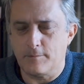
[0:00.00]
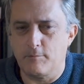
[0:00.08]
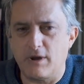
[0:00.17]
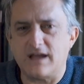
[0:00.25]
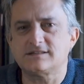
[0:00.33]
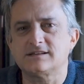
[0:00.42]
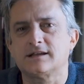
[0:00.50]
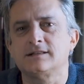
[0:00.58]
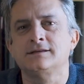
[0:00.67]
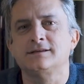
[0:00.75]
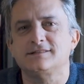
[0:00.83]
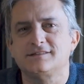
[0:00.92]

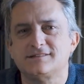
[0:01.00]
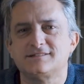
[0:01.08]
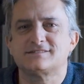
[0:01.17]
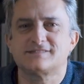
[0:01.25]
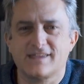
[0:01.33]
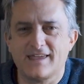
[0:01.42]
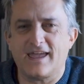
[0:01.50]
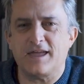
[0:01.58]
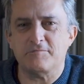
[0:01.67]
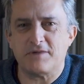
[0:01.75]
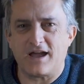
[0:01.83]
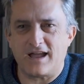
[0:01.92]
Basically, this is the
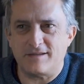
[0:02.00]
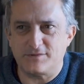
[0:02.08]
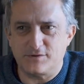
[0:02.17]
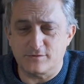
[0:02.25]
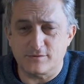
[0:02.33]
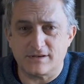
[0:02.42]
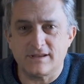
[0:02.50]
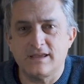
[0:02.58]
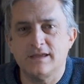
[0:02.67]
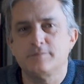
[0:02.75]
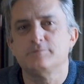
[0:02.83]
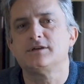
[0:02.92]
game I'm doing
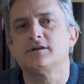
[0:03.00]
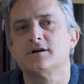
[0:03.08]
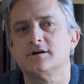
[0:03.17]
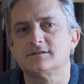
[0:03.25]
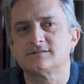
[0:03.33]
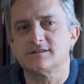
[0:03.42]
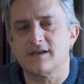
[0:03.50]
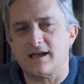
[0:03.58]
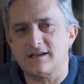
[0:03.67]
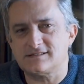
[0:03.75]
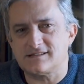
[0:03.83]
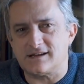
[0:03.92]
because
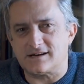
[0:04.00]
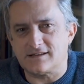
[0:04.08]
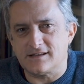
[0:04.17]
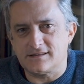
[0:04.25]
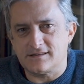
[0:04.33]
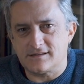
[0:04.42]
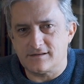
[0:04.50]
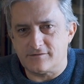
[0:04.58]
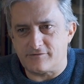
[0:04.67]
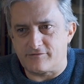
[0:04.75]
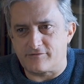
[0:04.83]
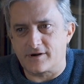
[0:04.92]
I started
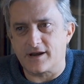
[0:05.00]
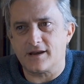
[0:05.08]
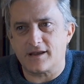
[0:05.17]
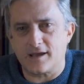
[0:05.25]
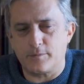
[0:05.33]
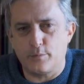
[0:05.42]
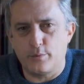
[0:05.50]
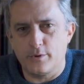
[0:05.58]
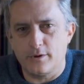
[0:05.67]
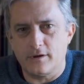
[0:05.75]
freeing up